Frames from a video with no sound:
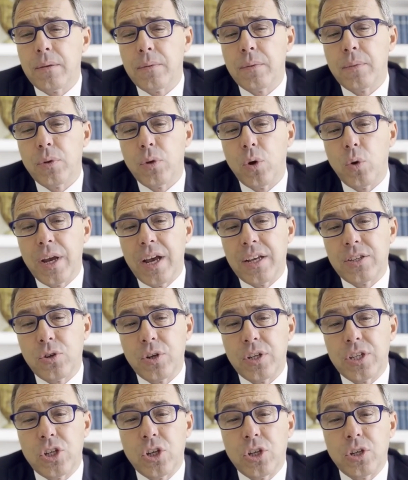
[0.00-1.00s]
no
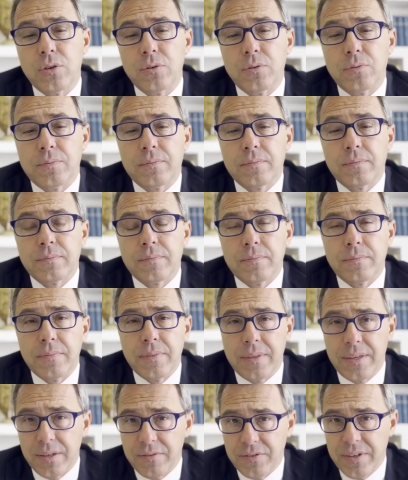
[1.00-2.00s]
extradition
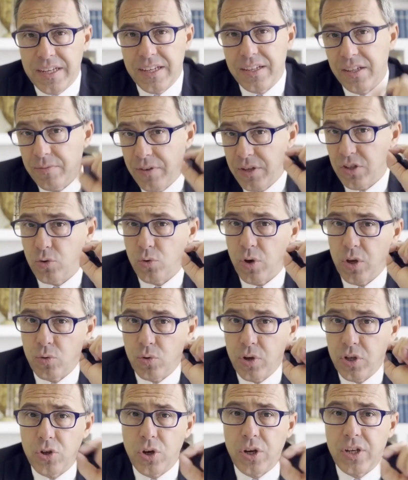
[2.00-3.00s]
if the individual
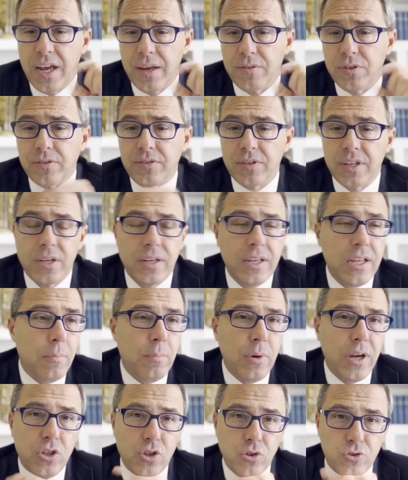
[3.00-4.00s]
will not have a fair and
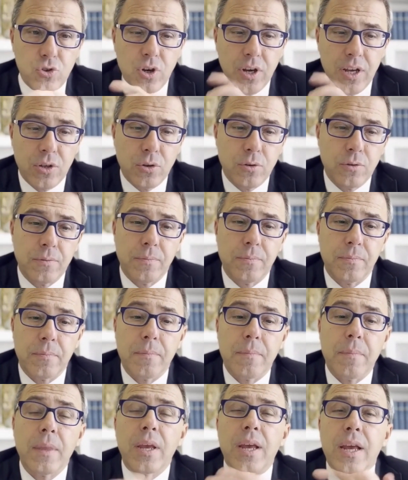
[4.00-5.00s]
impartial trial.
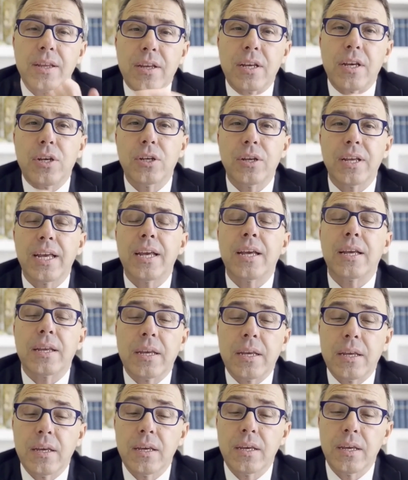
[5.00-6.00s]
Article 8.
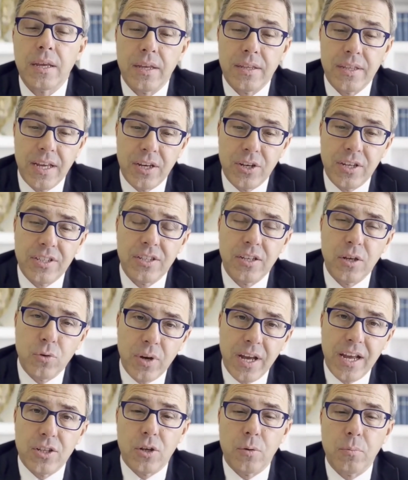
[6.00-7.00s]
There is the
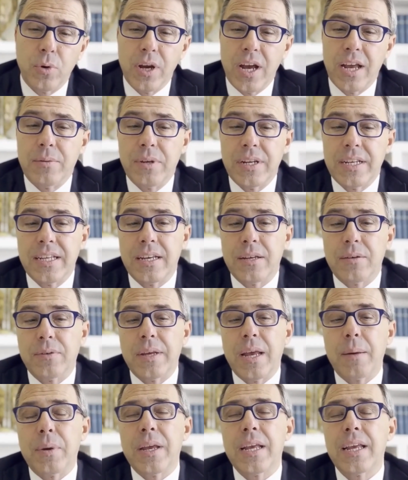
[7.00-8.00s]
right to private and
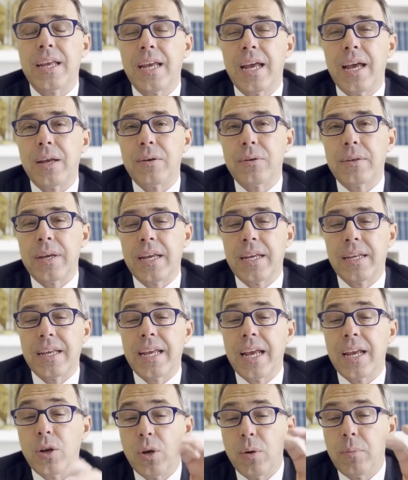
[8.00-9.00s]
family life that
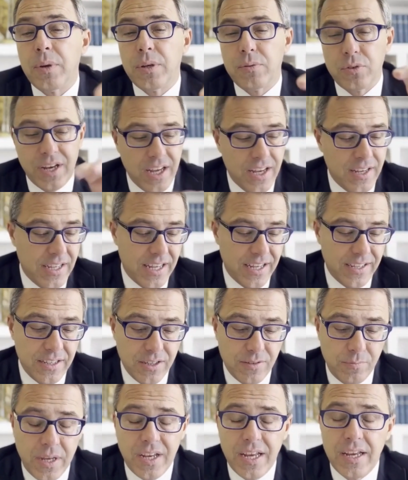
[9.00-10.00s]
cannot be
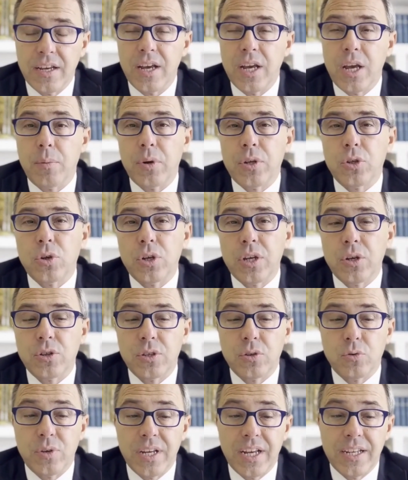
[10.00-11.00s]
violated by an arbitrary
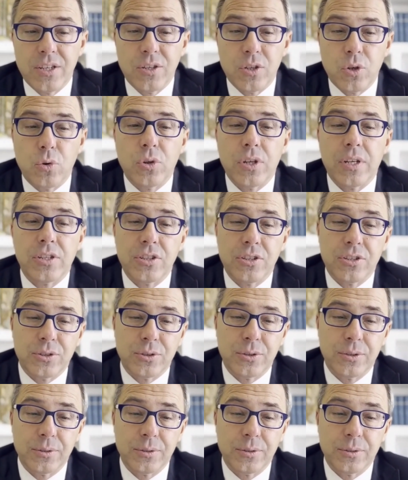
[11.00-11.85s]
red notice.